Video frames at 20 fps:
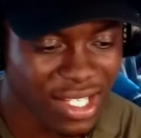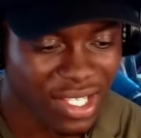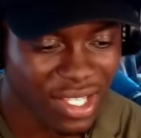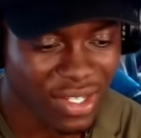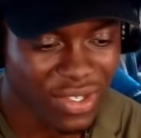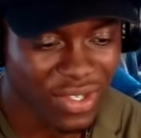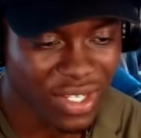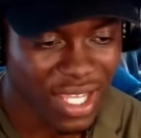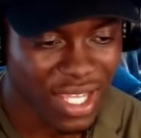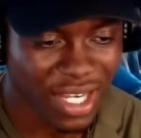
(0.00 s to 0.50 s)
to
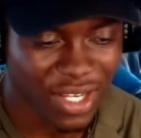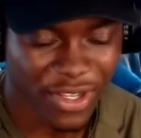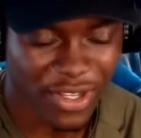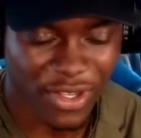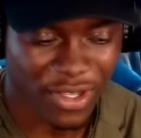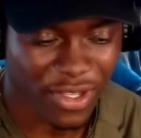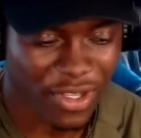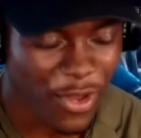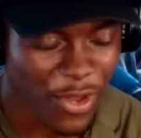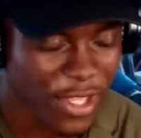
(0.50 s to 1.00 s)
do that,
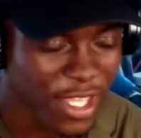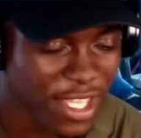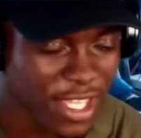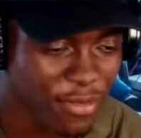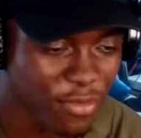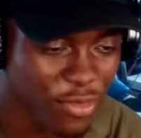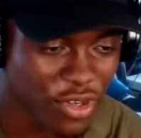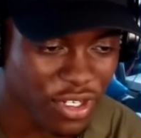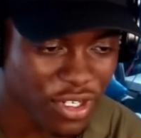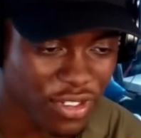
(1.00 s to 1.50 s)
though. Go,
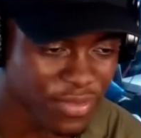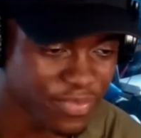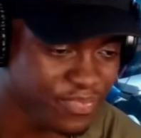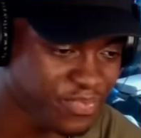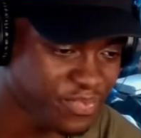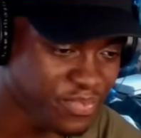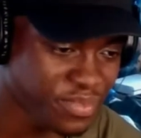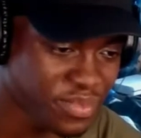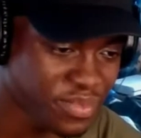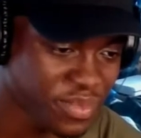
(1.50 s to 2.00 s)
Kaemon.
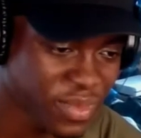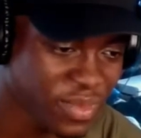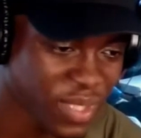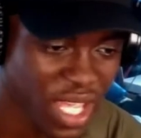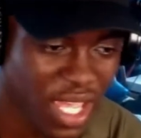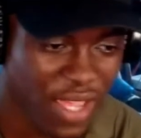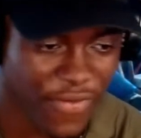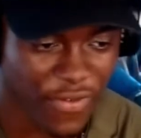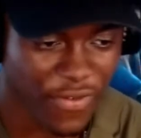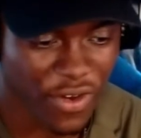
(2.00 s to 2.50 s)
Yeah,
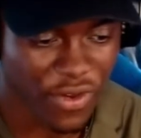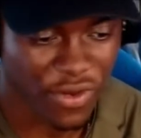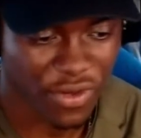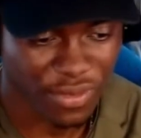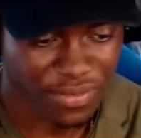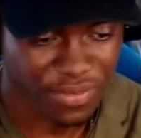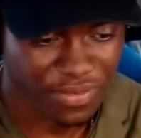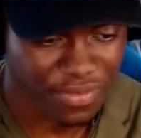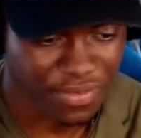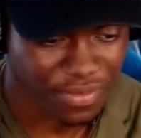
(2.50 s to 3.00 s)
for real.
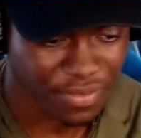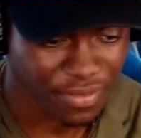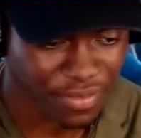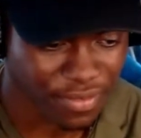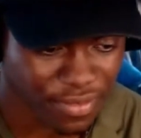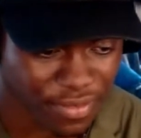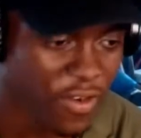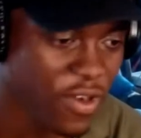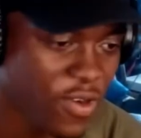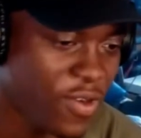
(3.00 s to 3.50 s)

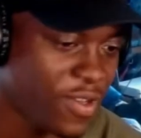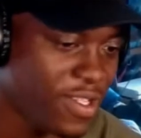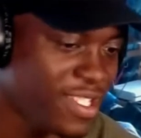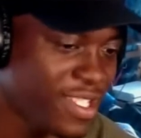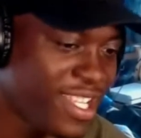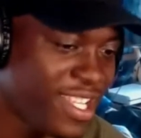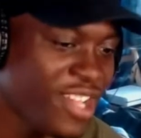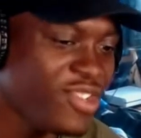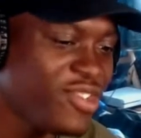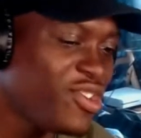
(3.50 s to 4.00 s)

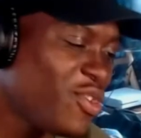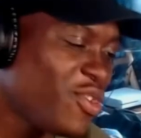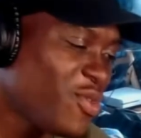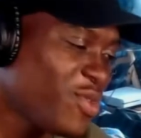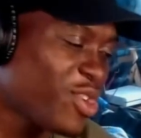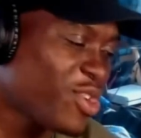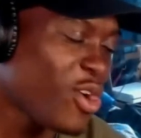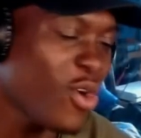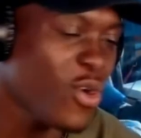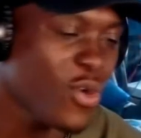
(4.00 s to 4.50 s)
For real.
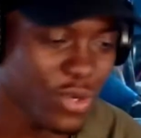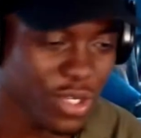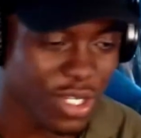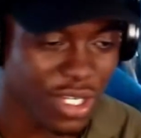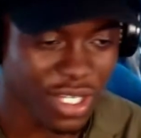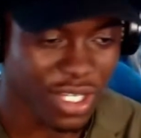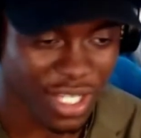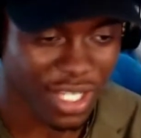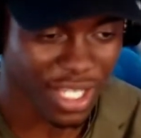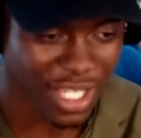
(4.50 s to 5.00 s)

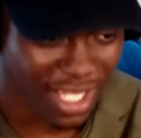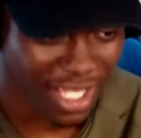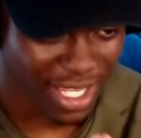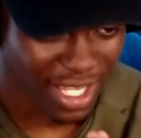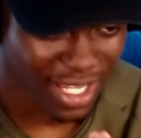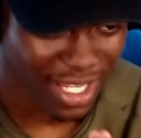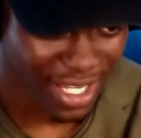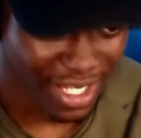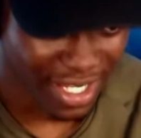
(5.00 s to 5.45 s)
Denjiro's cold.